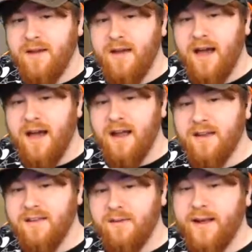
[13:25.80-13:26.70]

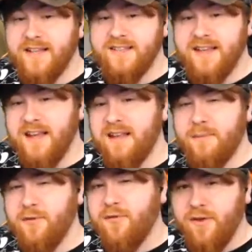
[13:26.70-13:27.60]
and he went and said
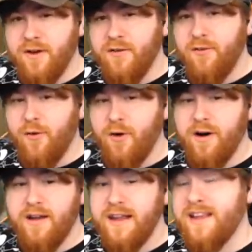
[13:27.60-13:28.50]
about 3 or 4.
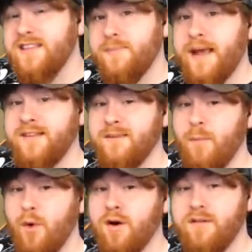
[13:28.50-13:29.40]
He expected
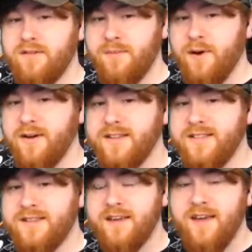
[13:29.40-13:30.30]
more, to be
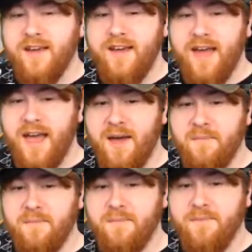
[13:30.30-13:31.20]
honest.
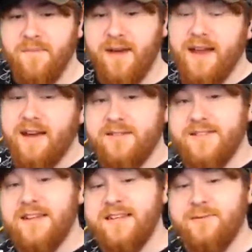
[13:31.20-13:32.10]
And that was the
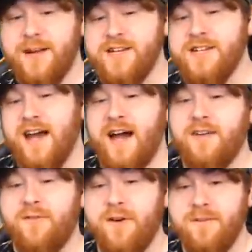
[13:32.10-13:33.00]
last question I had
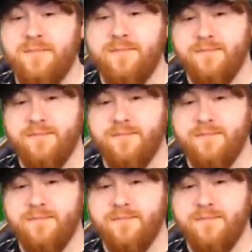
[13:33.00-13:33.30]
for him.